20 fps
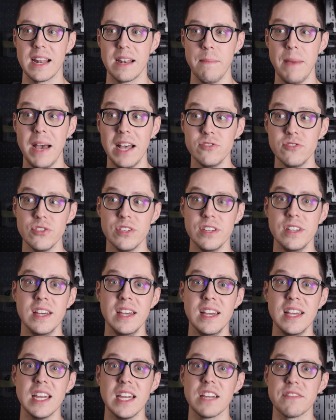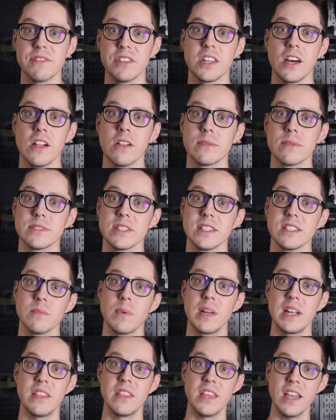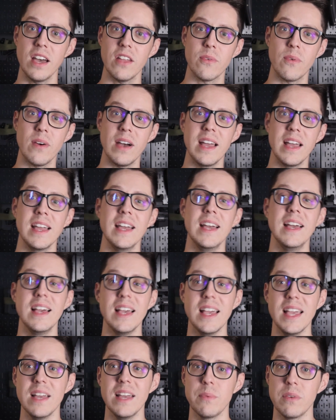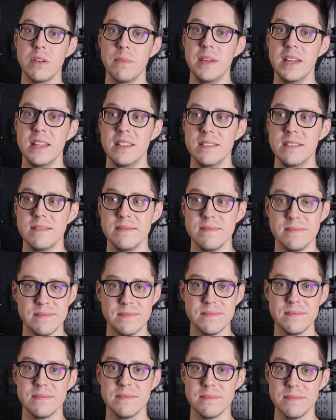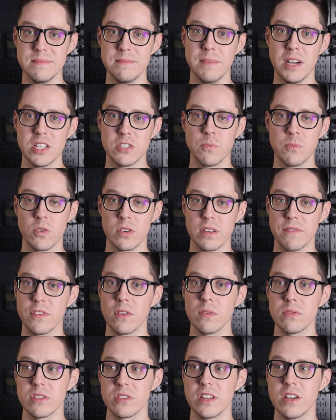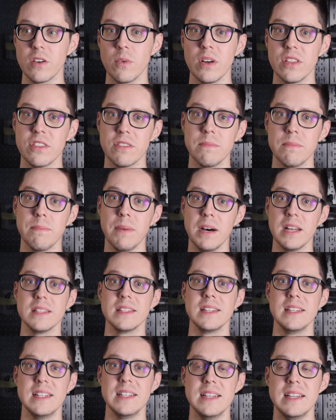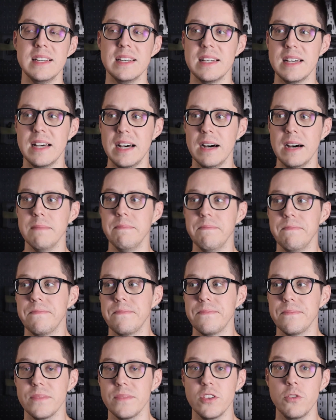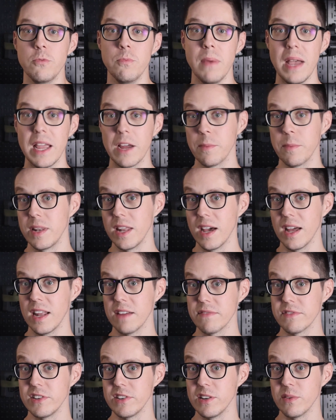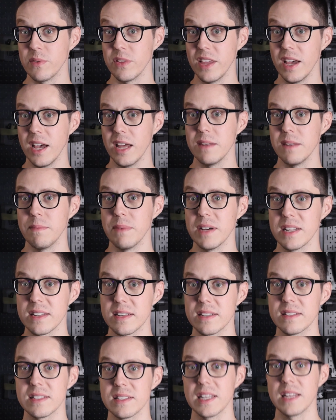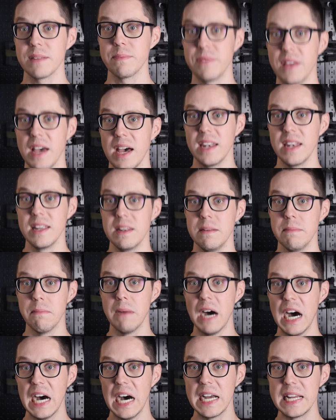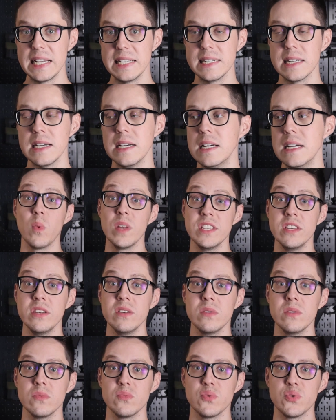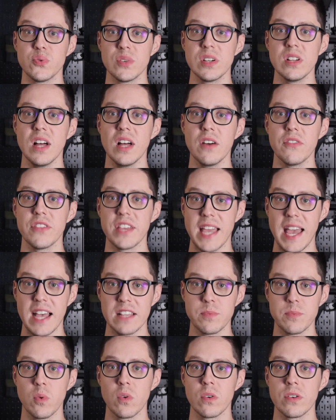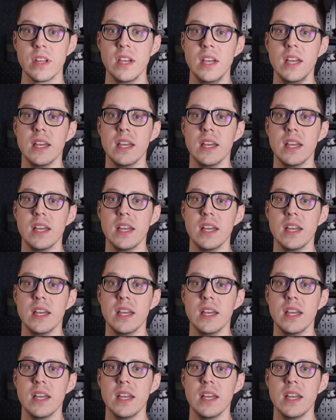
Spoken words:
can imagine if the tolerances went in the other way, it would have been much more difficult to deal with, but you may or may not have to deal with that, but keep that in mind. When you drill out the gas port,